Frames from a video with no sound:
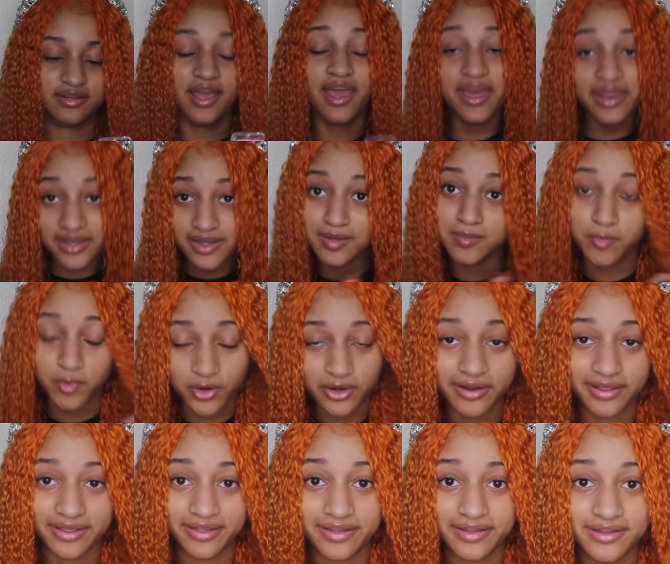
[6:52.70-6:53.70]
in the
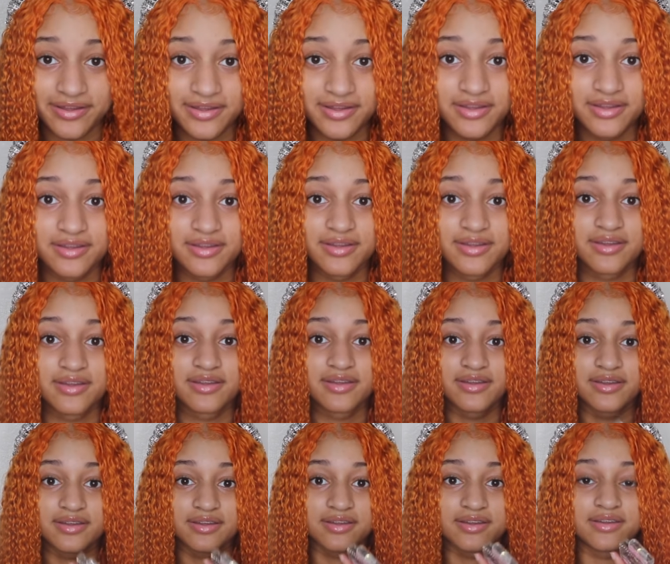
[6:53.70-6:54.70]
morning.
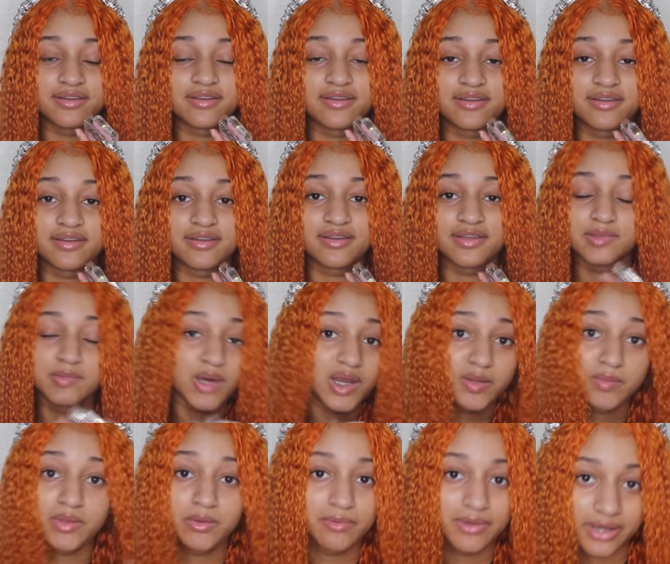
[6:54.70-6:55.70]
It's
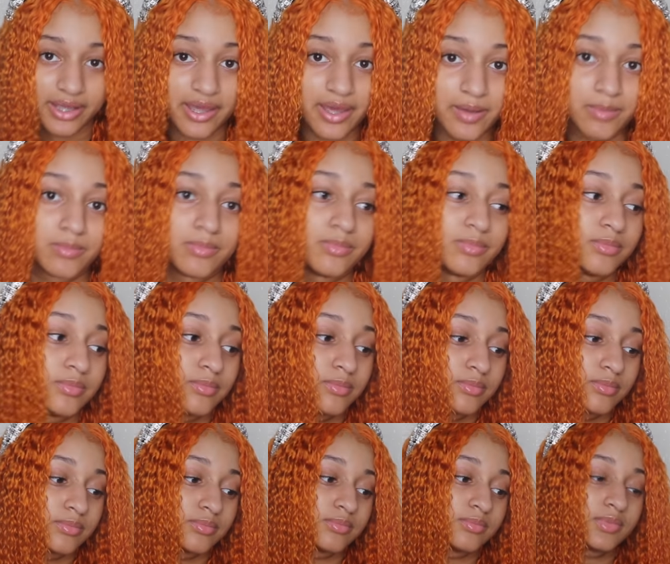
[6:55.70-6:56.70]
about to be 1 a.m.
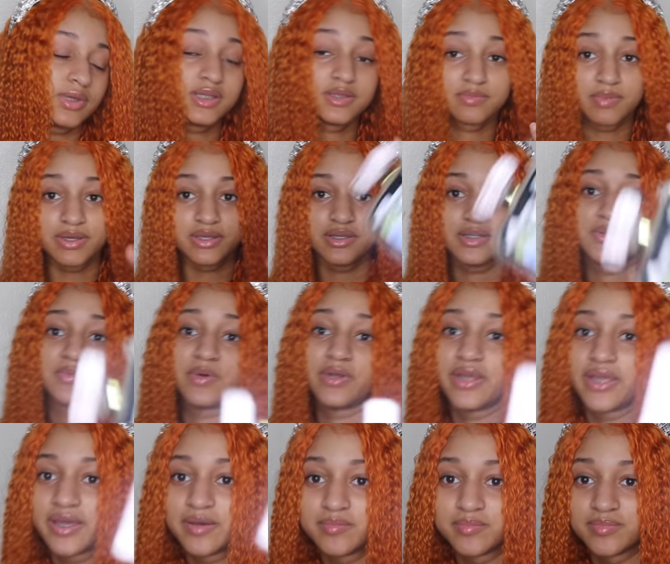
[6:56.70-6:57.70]
It's 1
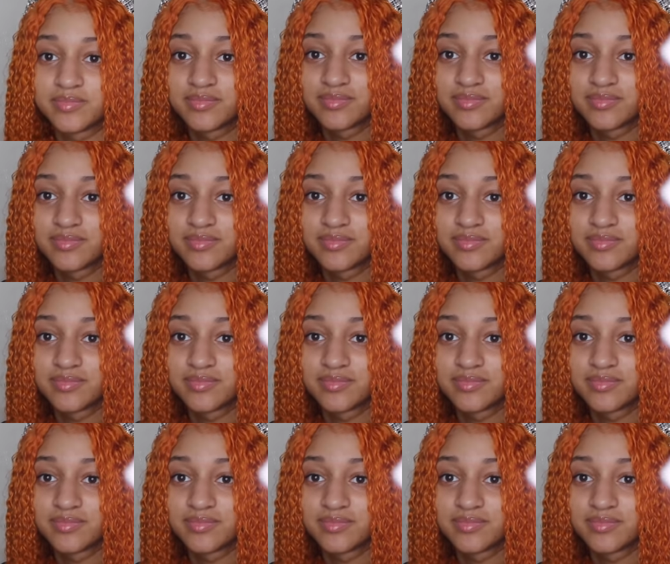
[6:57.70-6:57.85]
a.m.